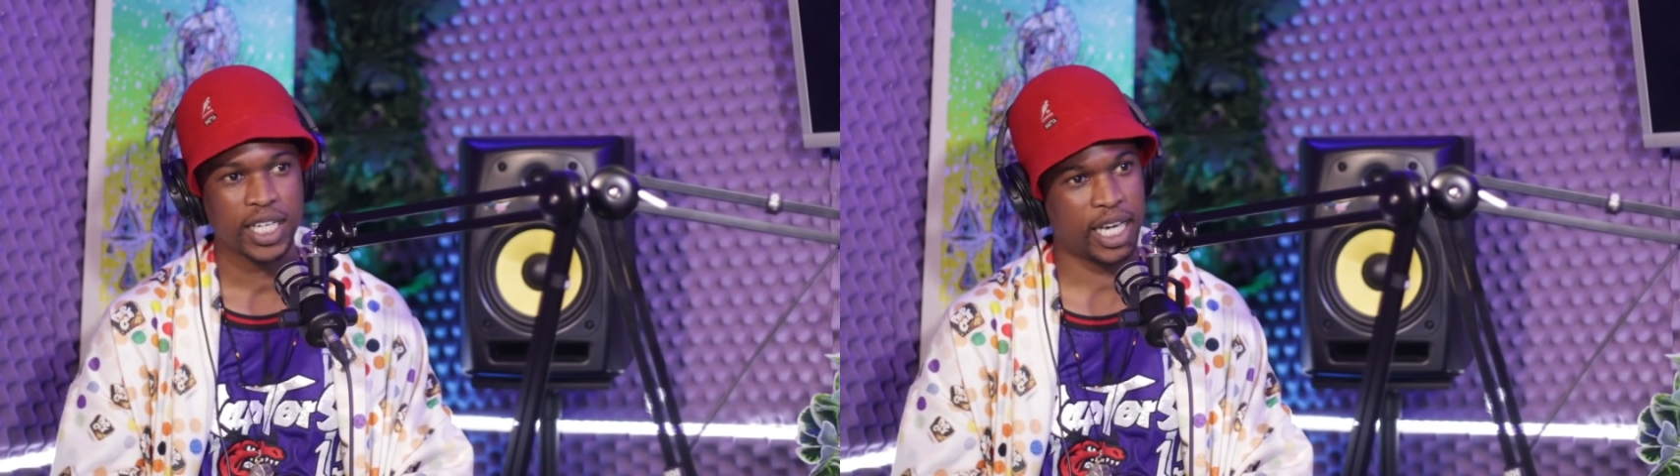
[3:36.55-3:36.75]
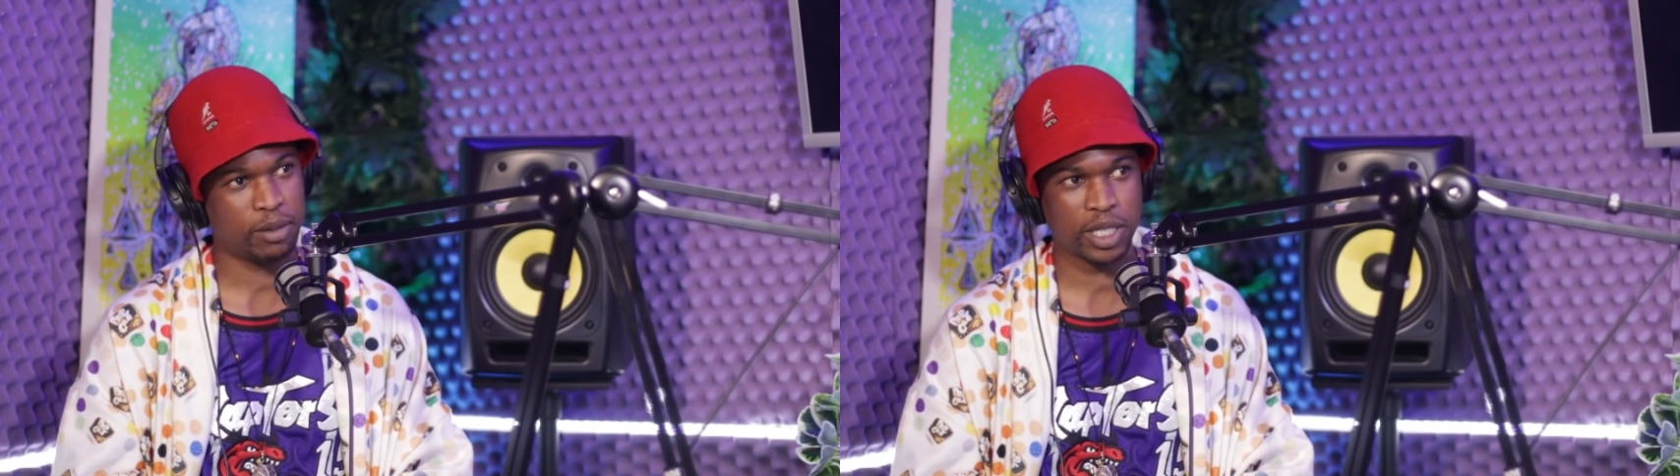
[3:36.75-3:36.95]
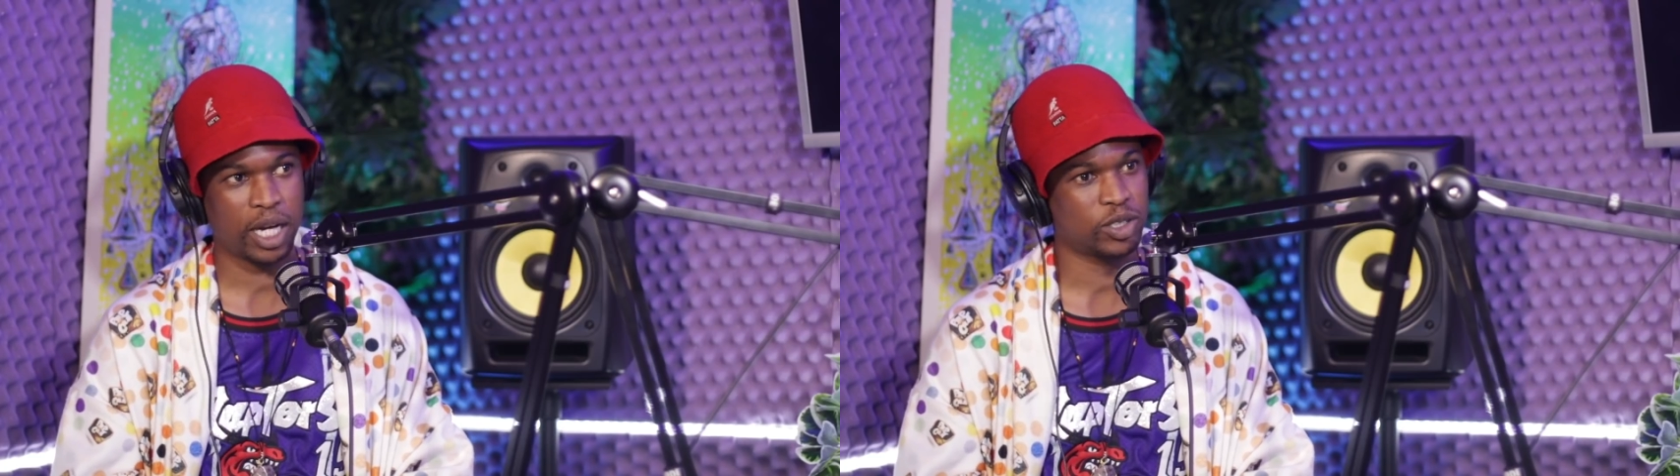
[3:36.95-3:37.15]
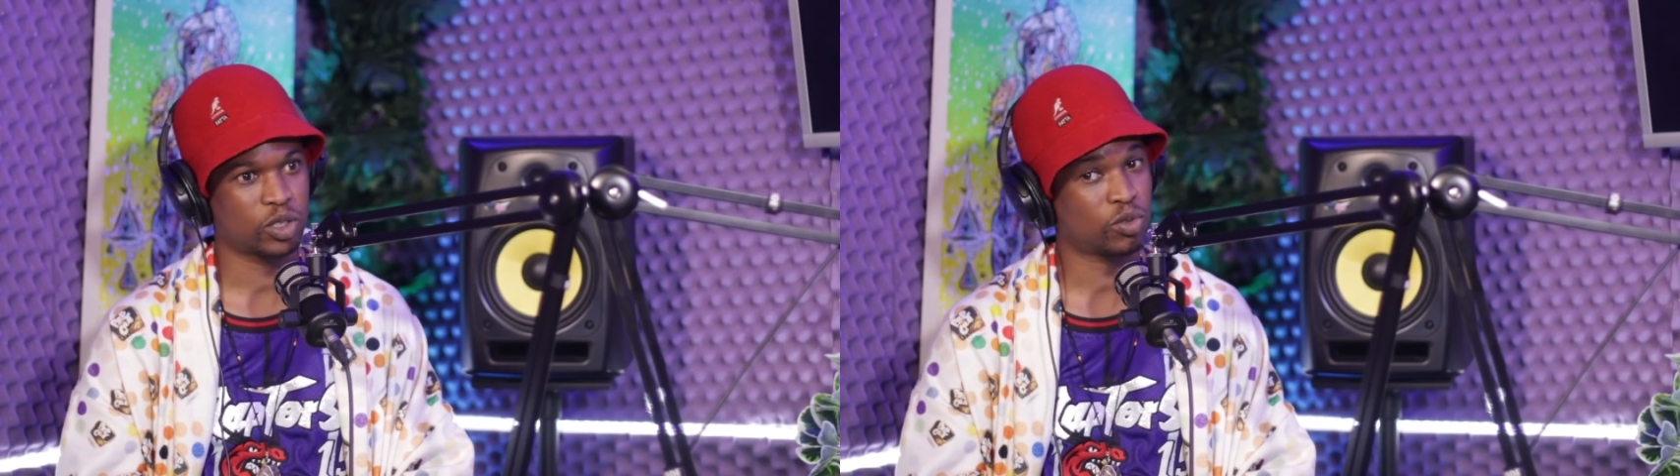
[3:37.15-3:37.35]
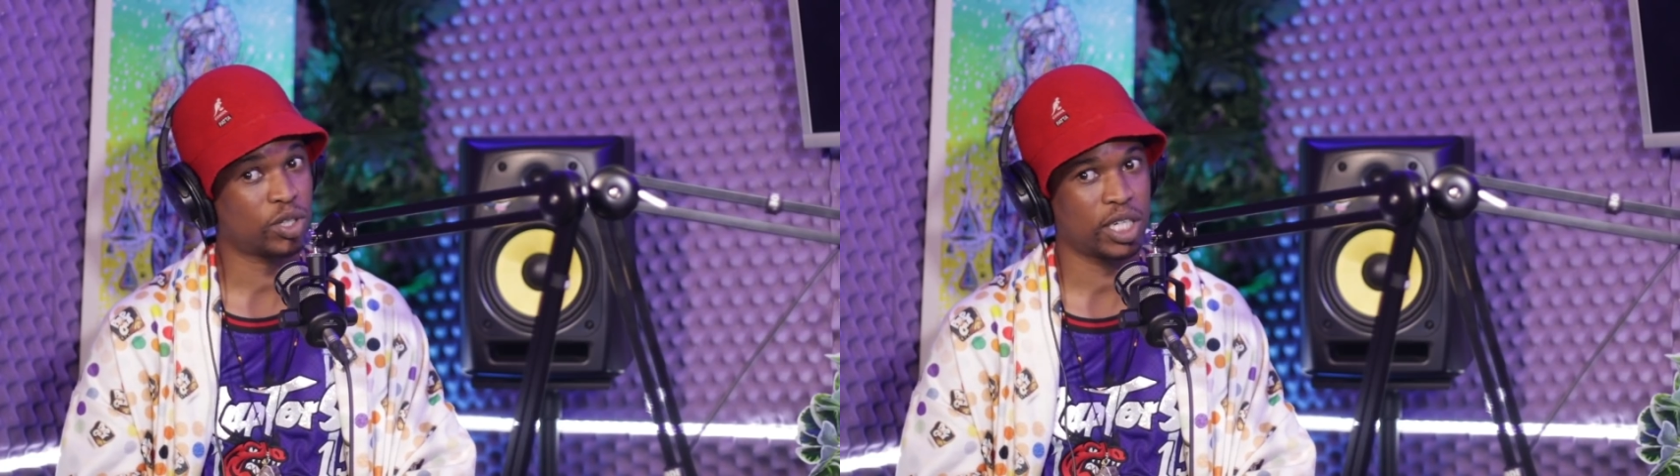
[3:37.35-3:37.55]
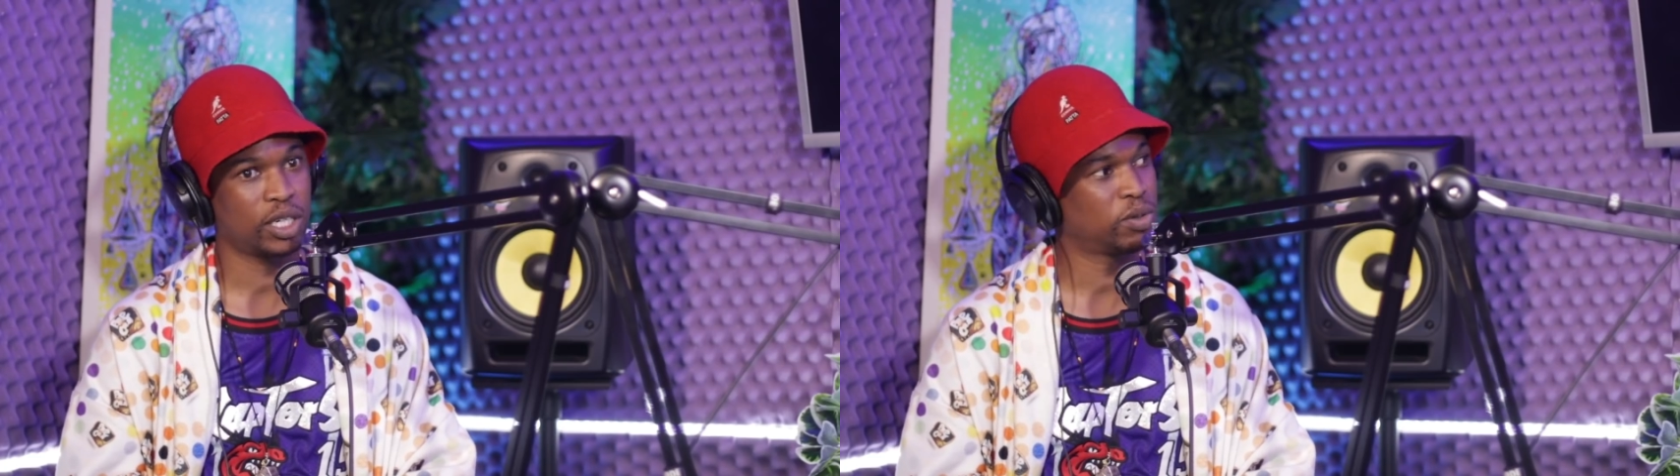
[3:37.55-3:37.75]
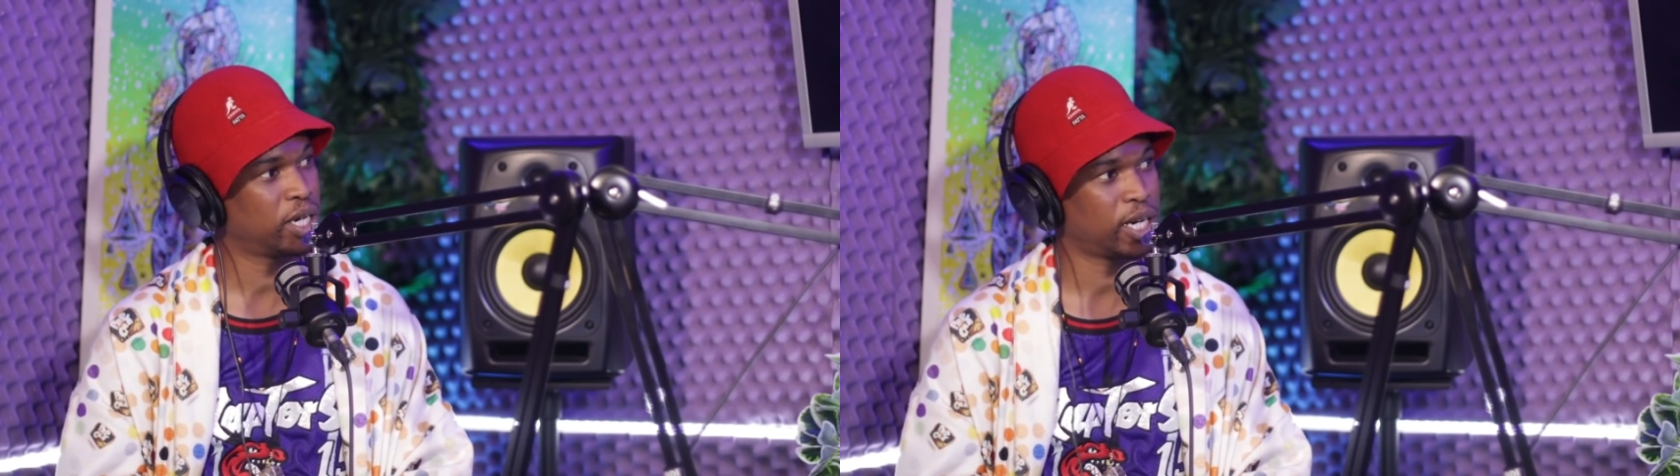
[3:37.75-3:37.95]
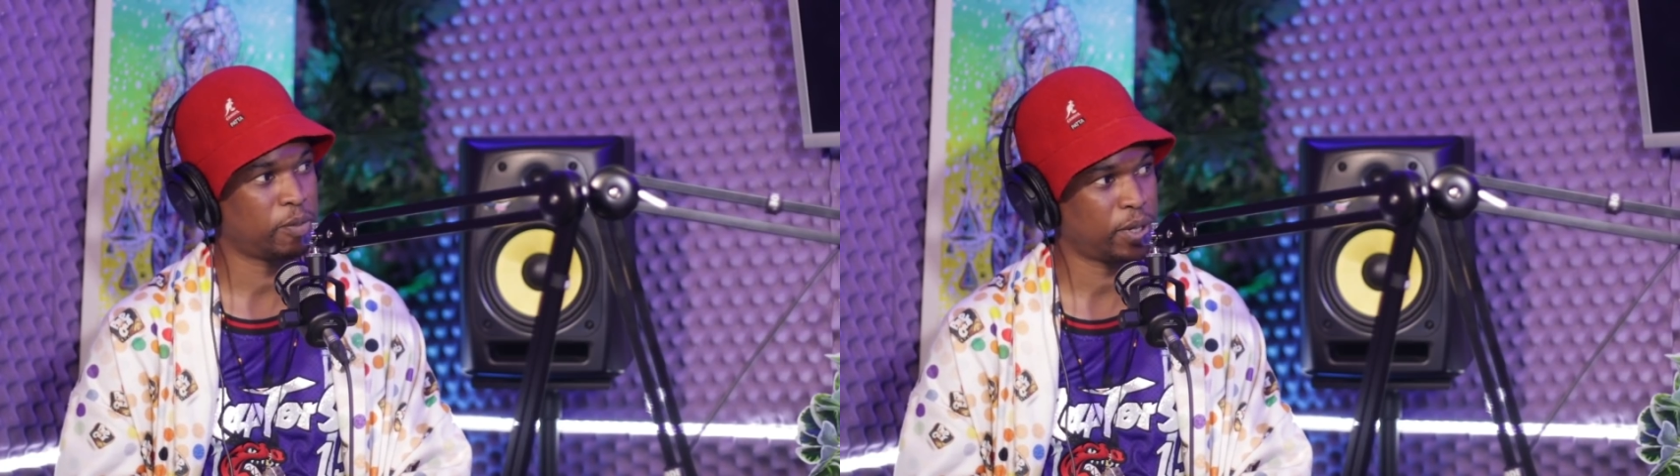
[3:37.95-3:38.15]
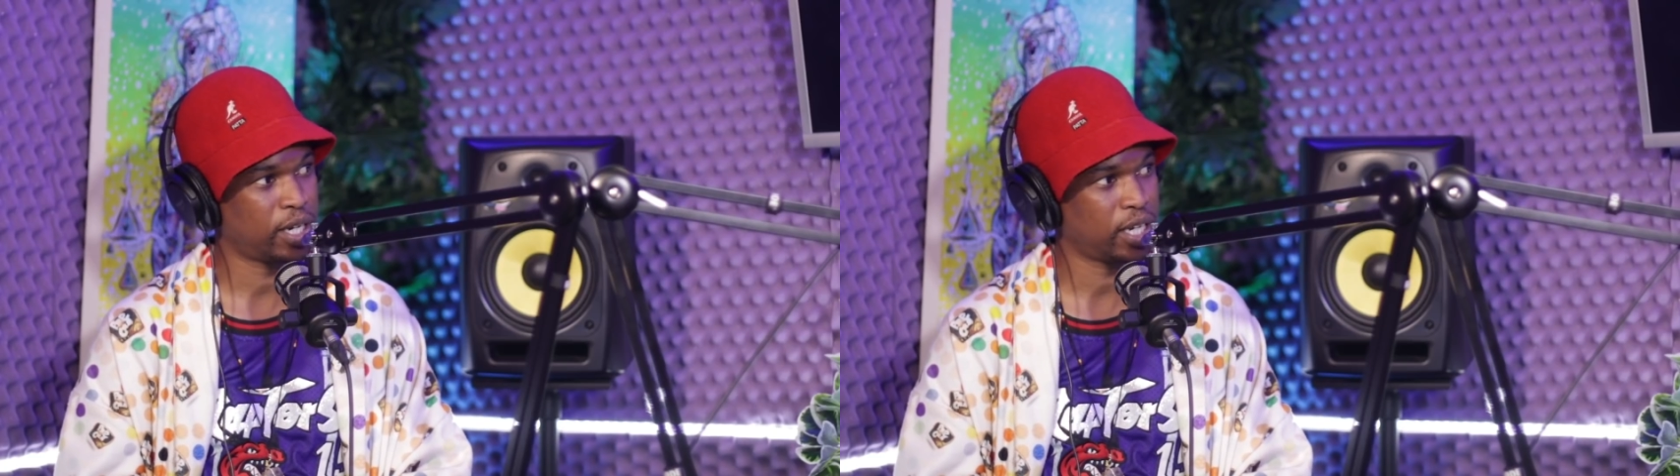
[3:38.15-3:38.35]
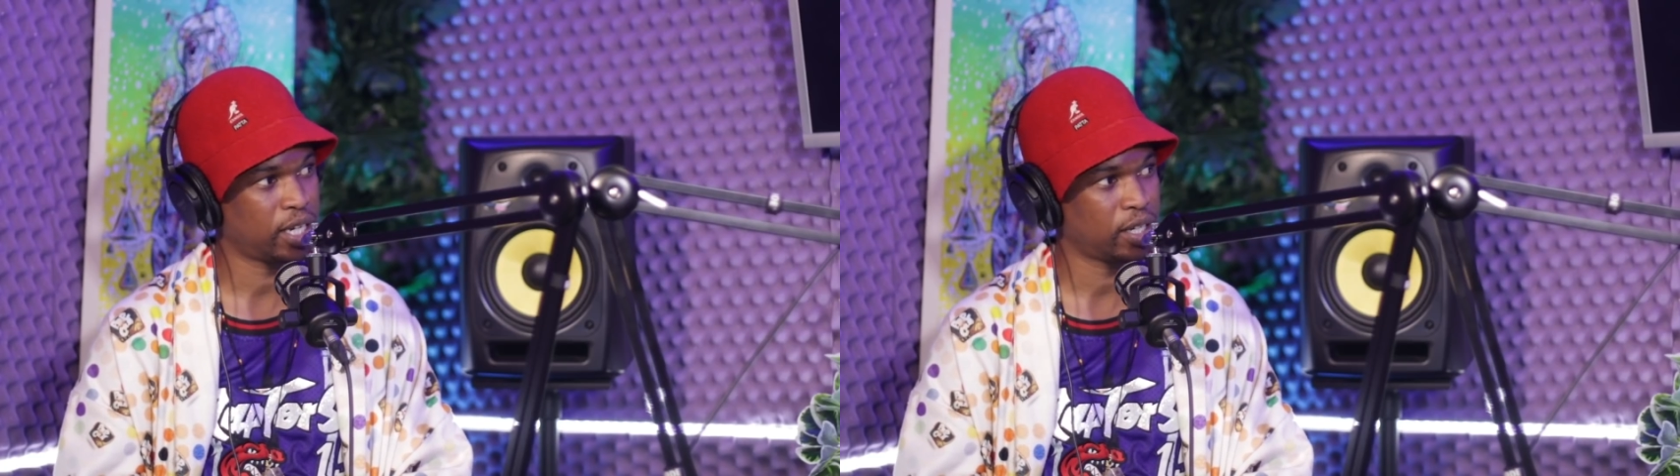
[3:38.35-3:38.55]
Cape Town is really, really
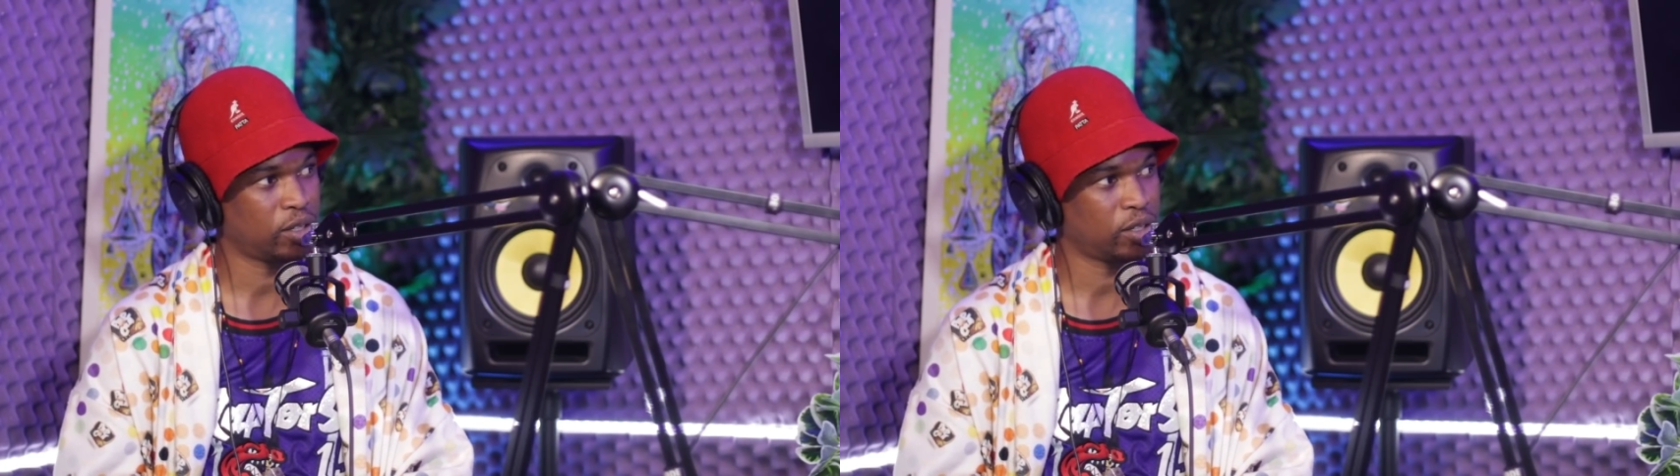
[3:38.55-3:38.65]
appealing.